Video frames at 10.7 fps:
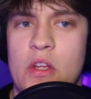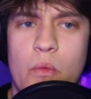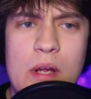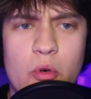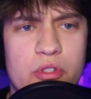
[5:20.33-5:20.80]

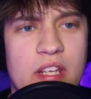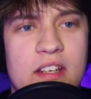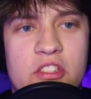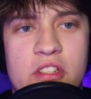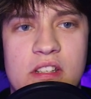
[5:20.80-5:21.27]
way more
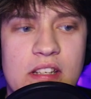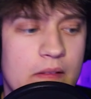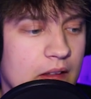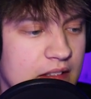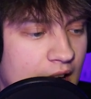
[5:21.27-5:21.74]
textured,
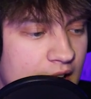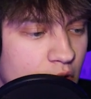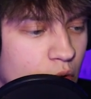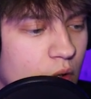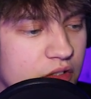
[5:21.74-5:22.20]
and the
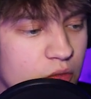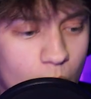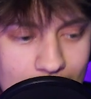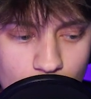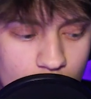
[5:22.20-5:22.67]
tail is
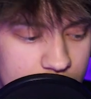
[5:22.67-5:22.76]
way more